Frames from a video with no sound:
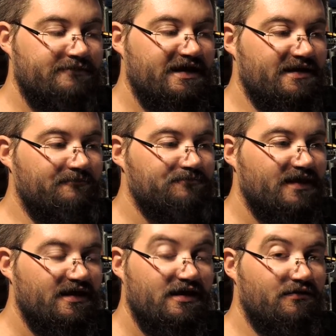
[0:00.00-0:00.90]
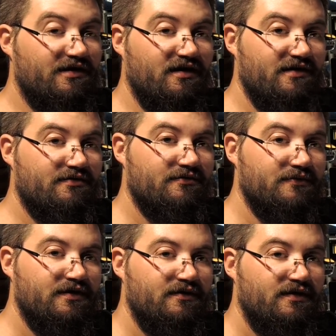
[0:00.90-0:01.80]
Yeah. Anyway, guys,
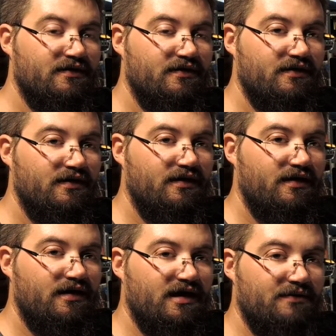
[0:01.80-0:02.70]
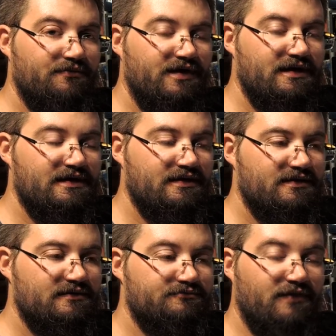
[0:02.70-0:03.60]

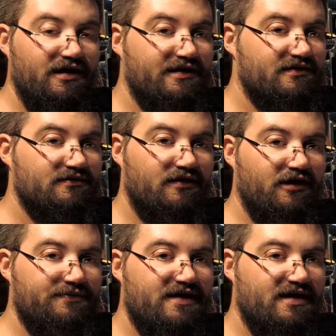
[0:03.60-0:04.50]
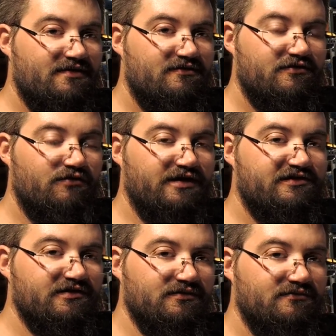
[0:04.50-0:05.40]
Mike, I hope that answered your
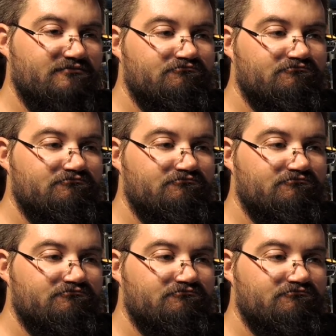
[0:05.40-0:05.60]
question.